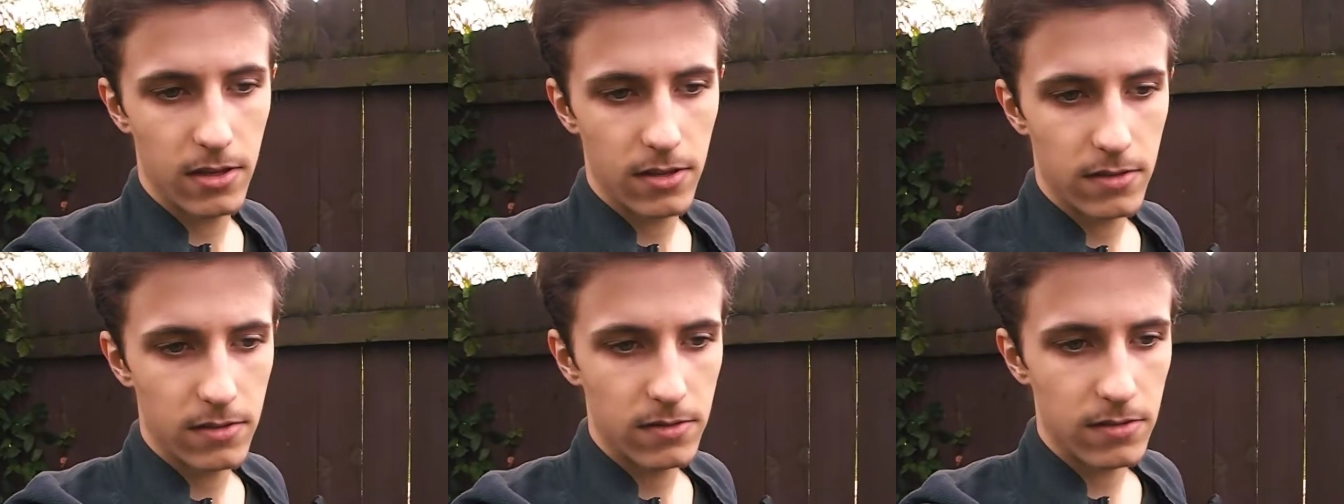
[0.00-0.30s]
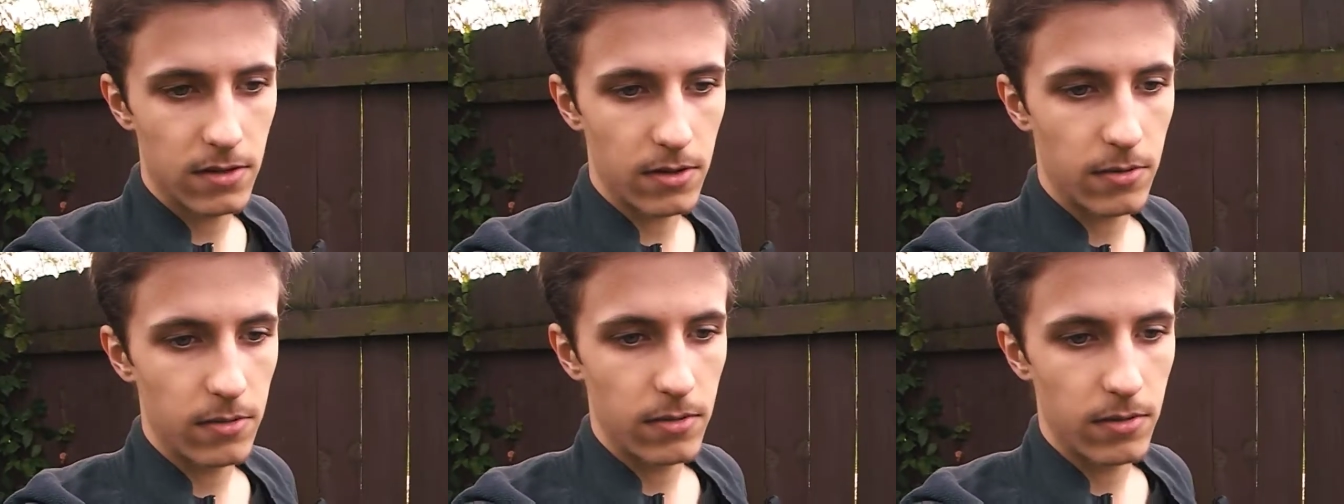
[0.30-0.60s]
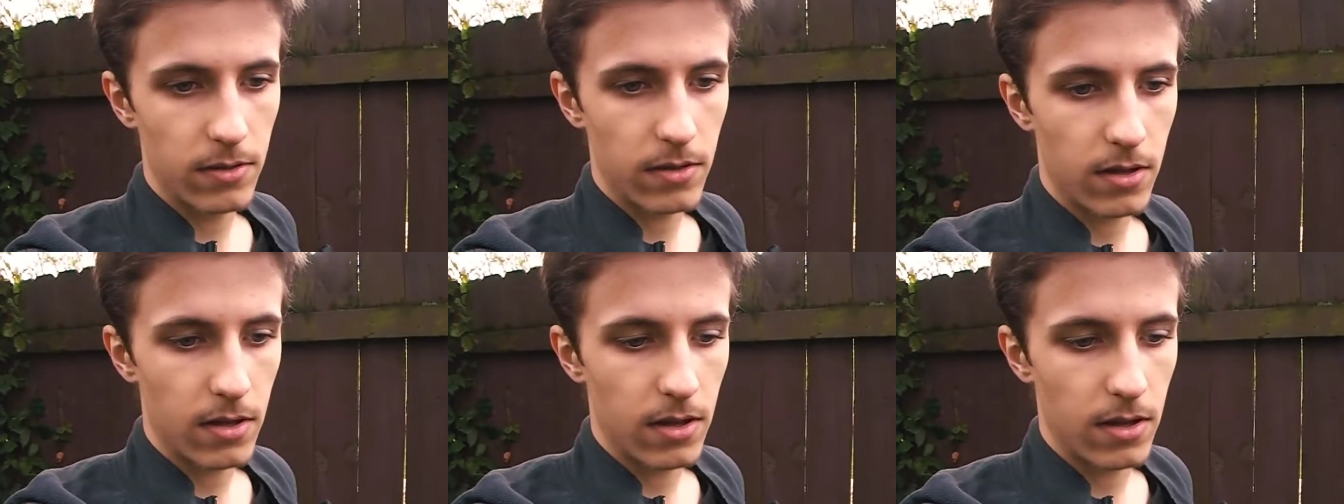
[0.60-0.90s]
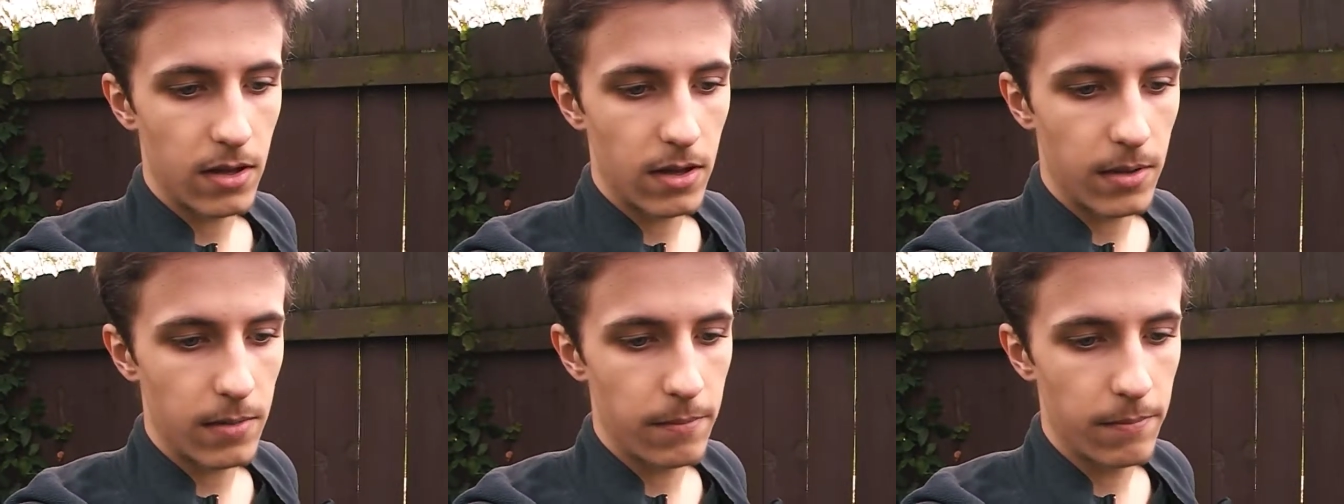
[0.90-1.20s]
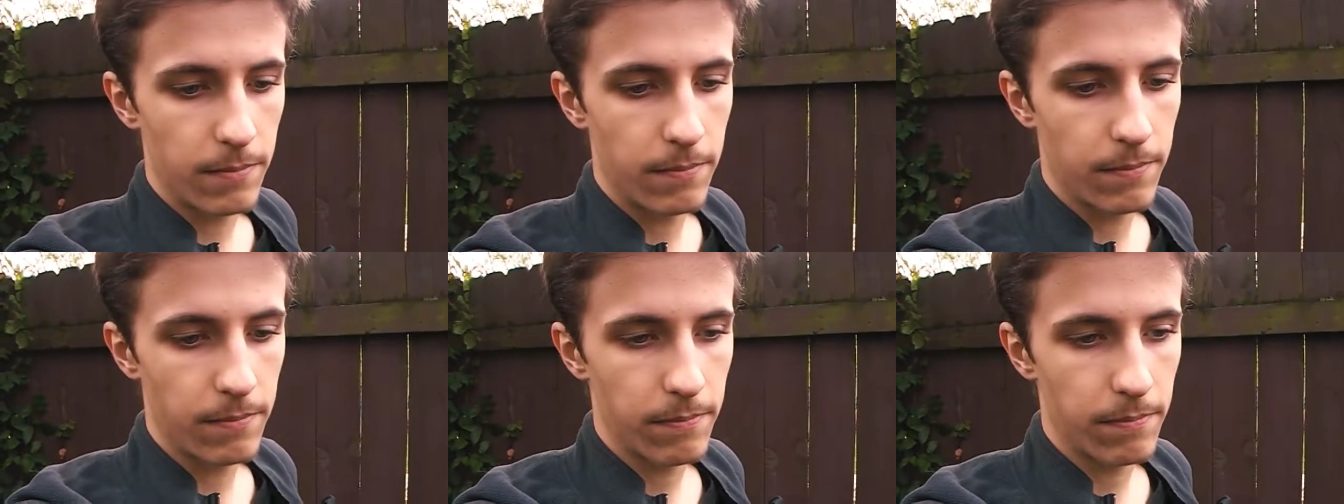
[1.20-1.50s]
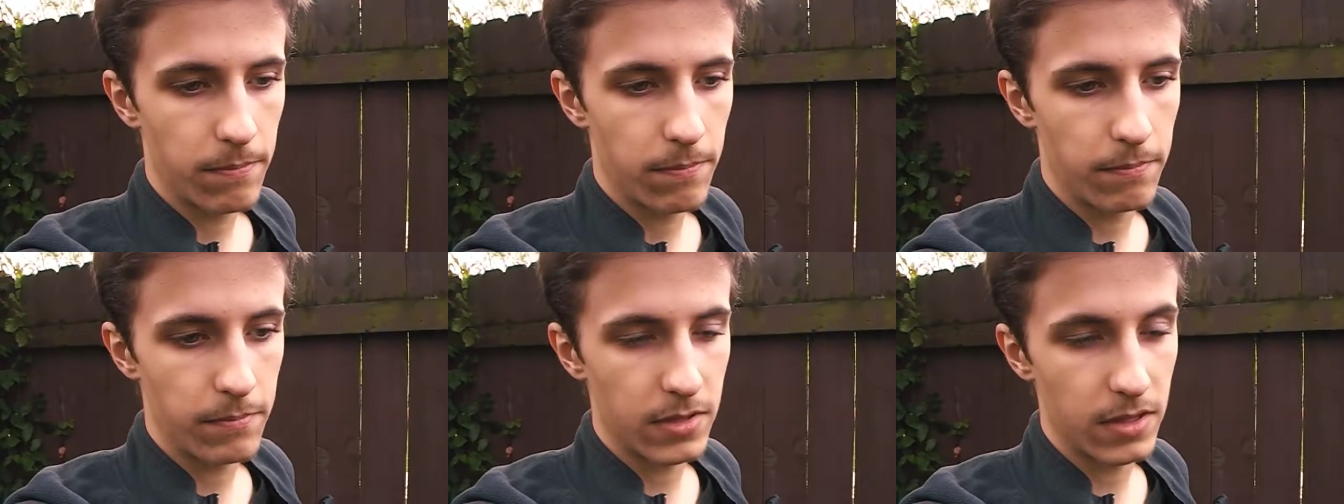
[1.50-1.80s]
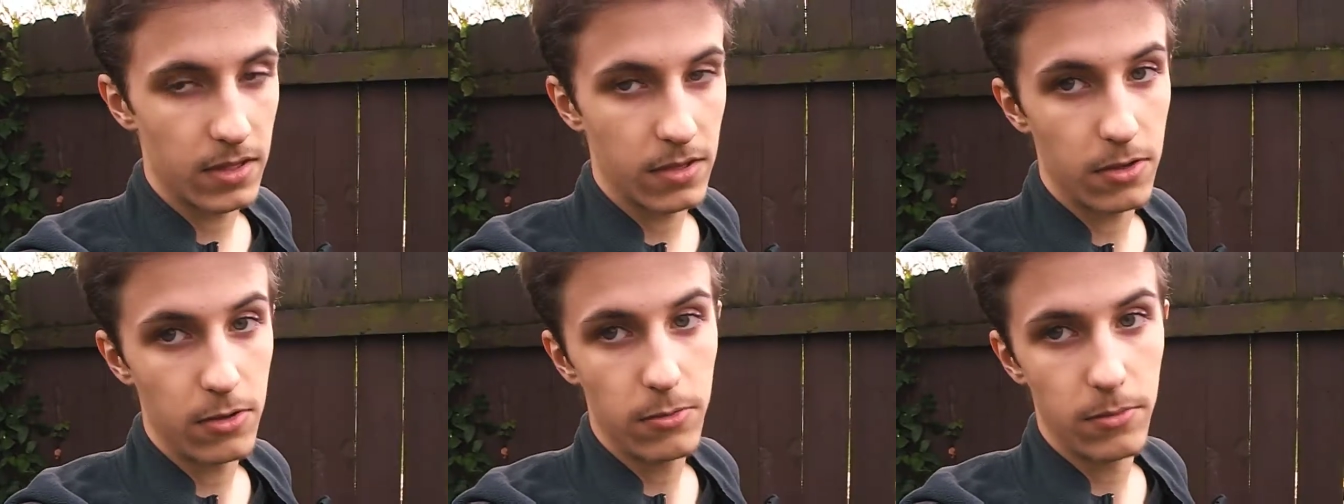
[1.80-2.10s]
So, um, but
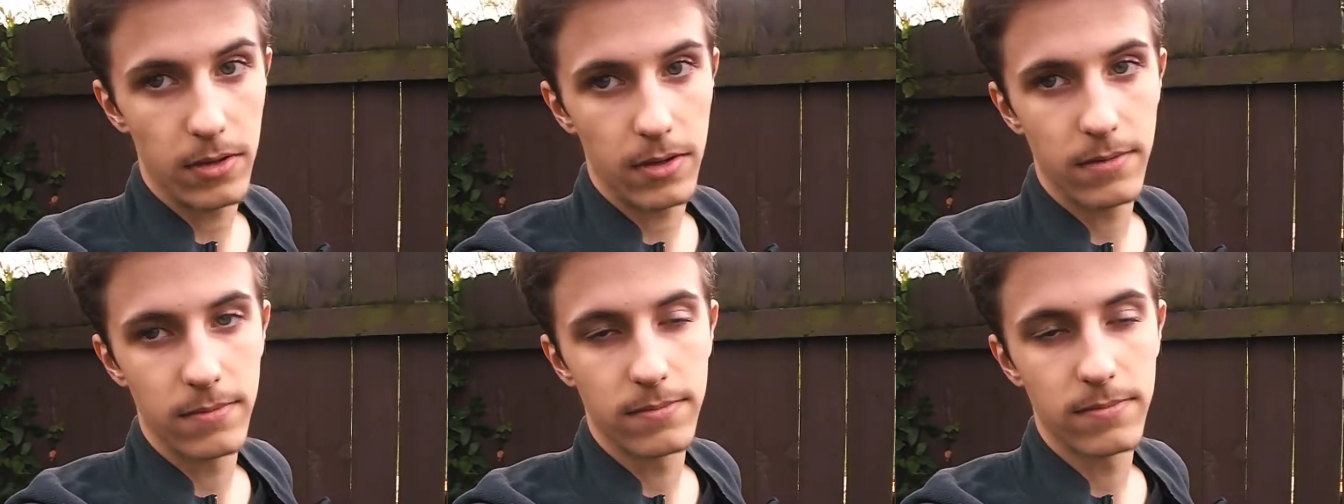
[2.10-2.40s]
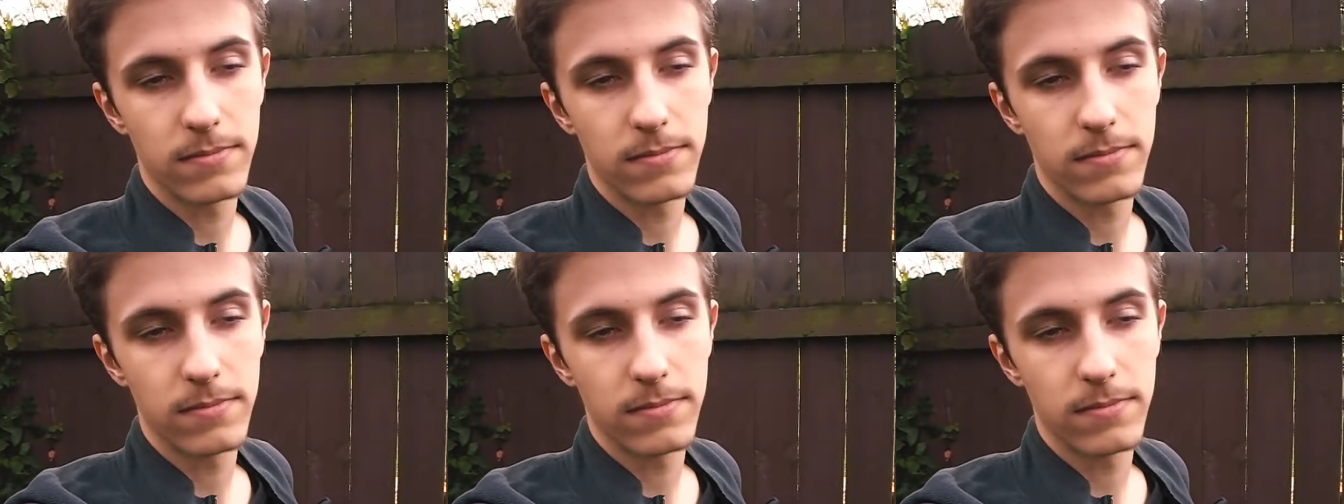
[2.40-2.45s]
the new one,